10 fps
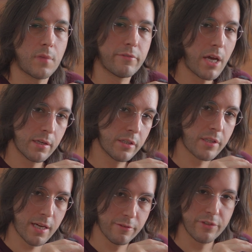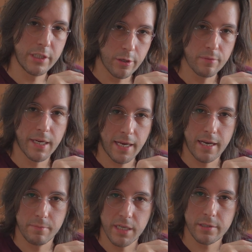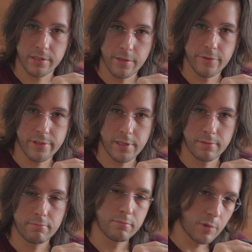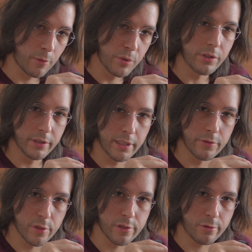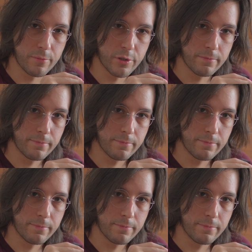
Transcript: I've got an entire video about how to make a synth sing. I'll put the link in the description.